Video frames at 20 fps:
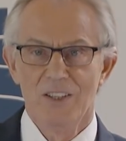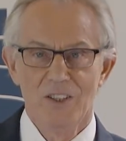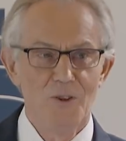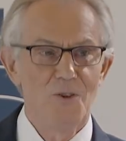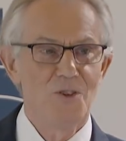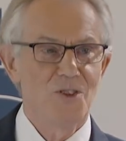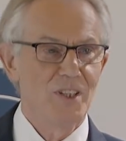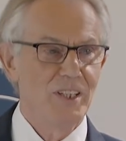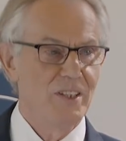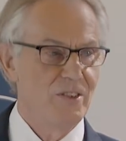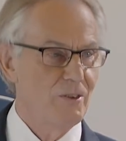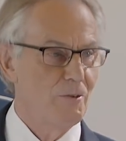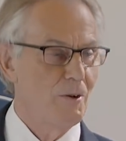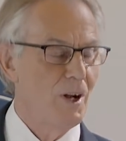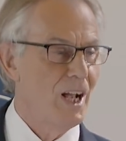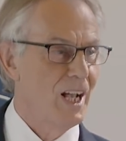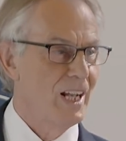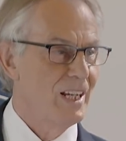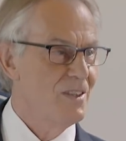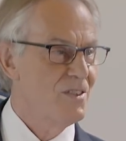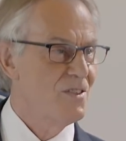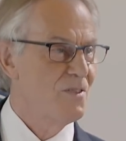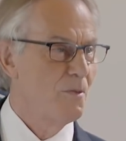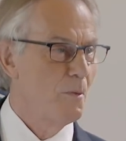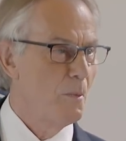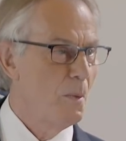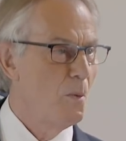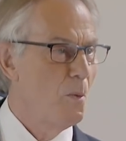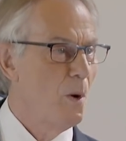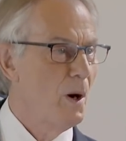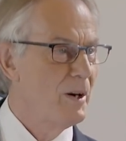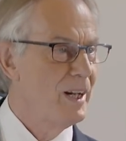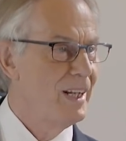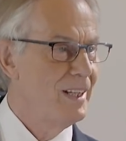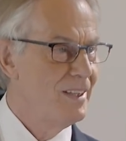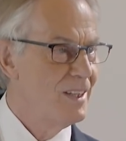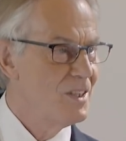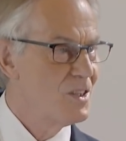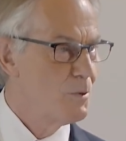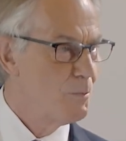usually derives from a
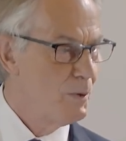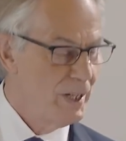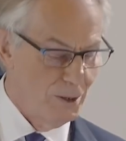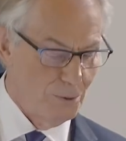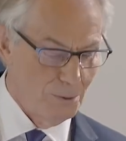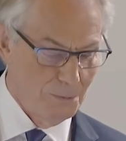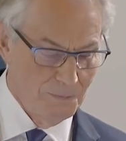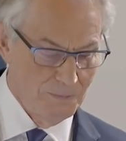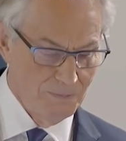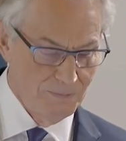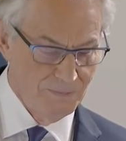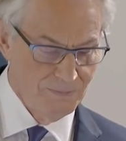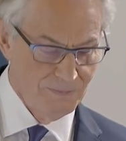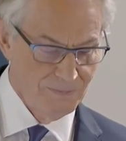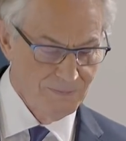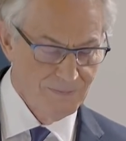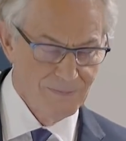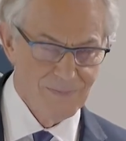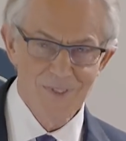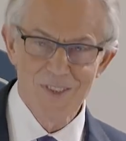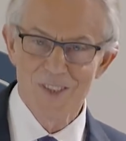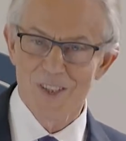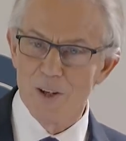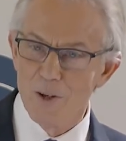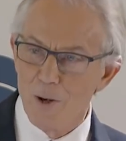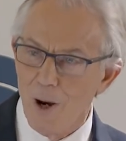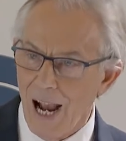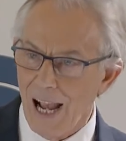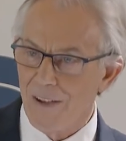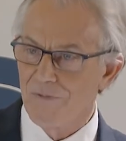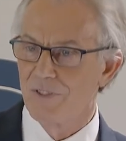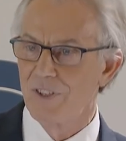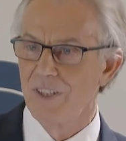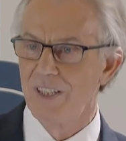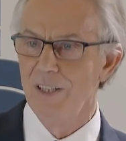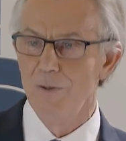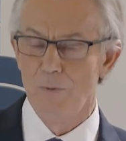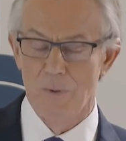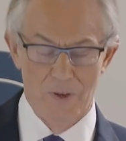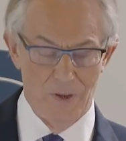worry that's real, so you have to
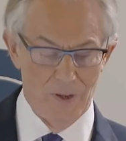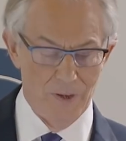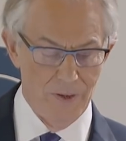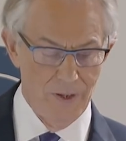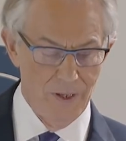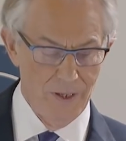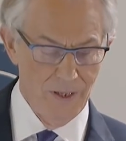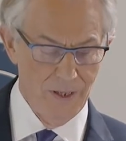deal with it.